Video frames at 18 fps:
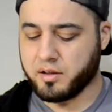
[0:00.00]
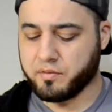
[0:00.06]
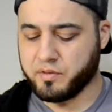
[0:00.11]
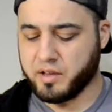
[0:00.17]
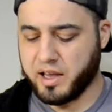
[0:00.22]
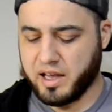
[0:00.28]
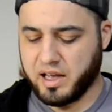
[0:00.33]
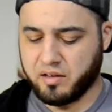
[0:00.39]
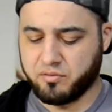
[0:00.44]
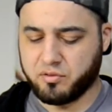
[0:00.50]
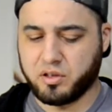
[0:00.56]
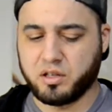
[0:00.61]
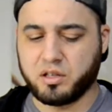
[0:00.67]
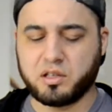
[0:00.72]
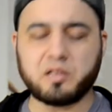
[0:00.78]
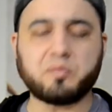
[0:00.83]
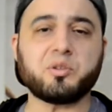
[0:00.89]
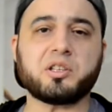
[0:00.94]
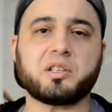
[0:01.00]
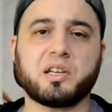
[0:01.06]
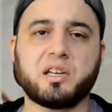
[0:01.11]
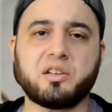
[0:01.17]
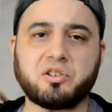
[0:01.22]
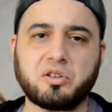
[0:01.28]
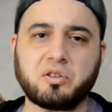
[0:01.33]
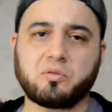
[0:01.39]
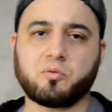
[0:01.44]
they have a
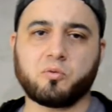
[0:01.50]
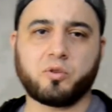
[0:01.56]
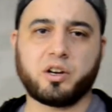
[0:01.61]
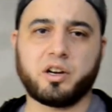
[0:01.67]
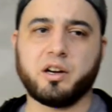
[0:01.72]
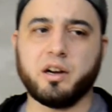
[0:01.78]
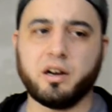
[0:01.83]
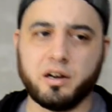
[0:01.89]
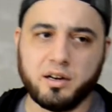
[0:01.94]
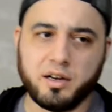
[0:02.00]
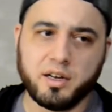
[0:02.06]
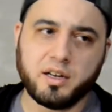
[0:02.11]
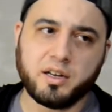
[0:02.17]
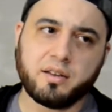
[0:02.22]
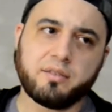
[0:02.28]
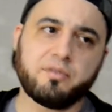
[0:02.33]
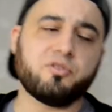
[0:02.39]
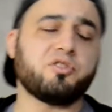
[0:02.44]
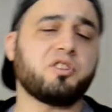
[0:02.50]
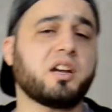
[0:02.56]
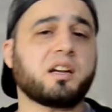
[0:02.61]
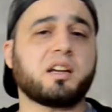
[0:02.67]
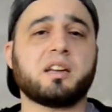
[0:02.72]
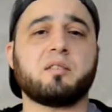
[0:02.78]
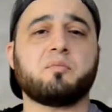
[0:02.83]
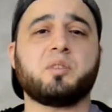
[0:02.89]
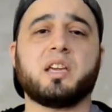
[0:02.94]
limitation where you're not
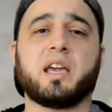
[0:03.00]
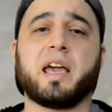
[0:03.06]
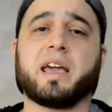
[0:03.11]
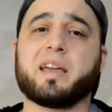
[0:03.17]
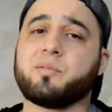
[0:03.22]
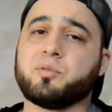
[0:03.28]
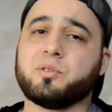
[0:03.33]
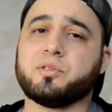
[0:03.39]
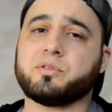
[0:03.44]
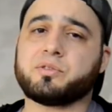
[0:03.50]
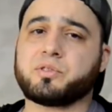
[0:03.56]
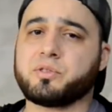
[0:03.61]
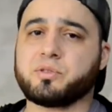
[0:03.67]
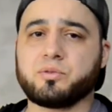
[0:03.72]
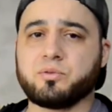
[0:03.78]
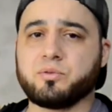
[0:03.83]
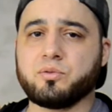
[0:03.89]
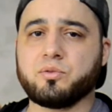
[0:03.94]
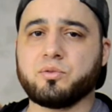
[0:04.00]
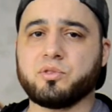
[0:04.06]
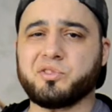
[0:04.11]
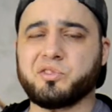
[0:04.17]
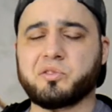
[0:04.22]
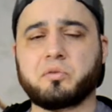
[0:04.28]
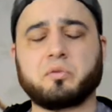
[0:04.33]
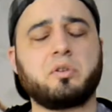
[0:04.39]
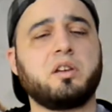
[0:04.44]
going to be able to
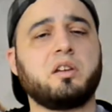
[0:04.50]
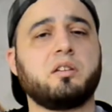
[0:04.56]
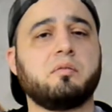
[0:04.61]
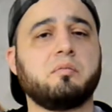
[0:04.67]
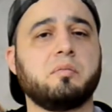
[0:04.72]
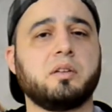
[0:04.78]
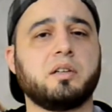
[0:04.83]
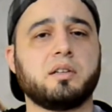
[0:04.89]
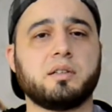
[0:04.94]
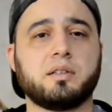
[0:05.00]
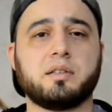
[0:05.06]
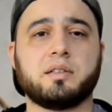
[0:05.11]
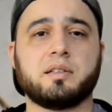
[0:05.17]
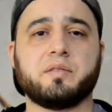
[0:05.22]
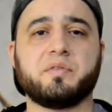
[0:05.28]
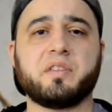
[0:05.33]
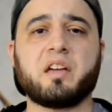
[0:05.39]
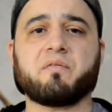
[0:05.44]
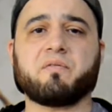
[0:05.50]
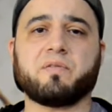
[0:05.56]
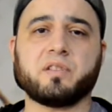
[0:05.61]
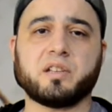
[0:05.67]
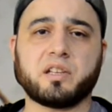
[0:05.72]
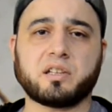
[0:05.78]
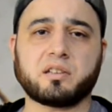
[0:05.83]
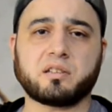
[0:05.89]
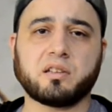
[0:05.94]
stream
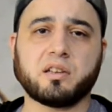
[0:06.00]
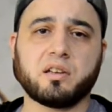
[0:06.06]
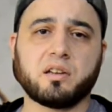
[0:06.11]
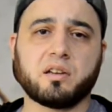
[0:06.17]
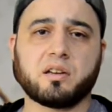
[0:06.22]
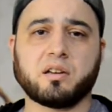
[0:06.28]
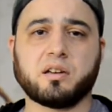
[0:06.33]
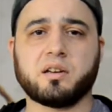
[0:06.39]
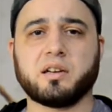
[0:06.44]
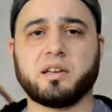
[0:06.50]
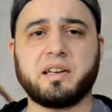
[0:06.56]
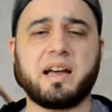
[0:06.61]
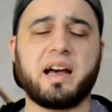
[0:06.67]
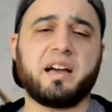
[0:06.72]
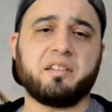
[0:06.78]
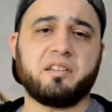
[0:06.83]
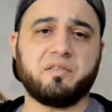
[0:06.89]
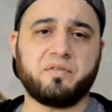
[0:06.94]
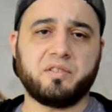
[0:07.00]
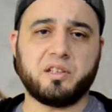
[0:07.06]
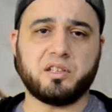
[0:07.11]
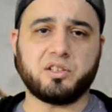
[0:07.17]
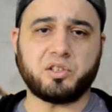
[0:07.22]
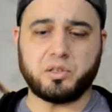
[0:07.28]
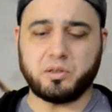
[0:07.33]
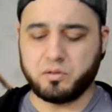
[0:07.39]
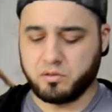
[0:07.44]
Netflix in high
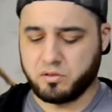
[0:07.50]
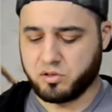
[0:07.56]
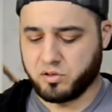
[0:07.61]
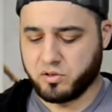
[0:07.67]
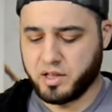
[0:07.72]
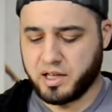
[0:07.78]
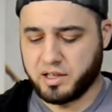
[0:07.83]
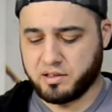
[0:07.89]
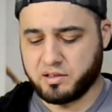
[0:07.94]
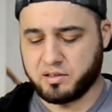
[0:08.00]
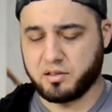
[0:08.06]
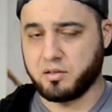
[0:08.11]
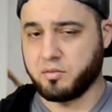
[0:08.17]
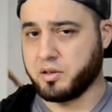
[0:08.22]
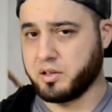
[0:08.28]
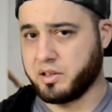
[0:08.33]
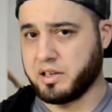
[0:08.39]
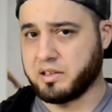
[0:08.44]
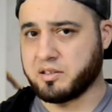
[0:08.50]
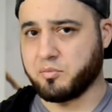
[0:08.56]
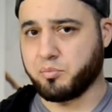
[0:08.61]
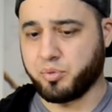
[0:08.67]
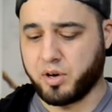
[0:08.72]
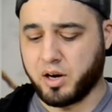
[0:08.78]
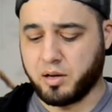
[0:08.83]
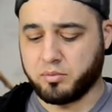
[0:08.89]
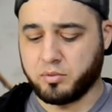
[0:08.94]
definition. So that's a
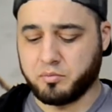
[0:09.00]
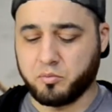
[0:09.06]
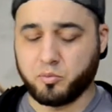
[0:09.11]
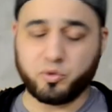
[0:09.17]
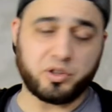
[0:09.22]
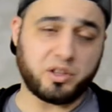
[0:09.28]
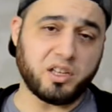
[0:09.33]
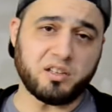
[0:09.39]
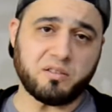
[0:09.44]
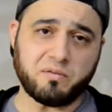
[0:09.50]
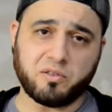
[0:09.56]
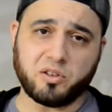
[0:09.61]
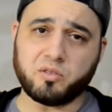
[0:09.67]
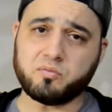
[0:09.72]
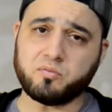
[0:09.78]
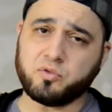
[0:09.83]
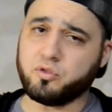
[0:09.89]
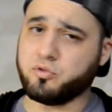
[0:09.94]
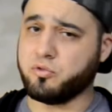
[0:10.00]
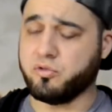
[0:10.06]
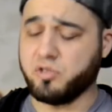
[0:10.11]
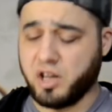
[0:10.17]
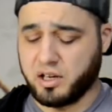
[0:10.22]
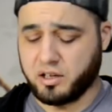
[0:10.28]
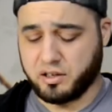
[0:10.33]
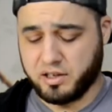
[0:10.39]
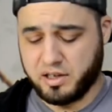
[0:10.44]
problem. With this phone, you're
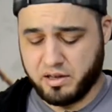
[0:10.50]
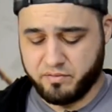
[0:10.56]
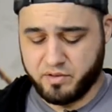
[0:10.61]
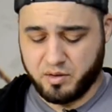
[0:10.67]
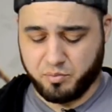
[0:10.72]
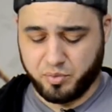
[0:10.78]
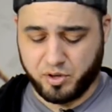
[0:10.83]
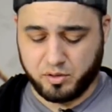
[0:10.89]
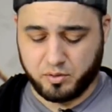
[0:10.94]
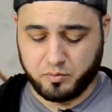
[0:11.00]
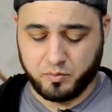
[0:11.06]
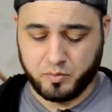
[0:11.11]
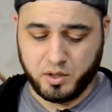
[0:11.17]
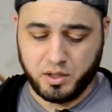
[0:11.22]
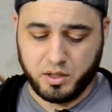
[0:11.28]
not going to have that problem.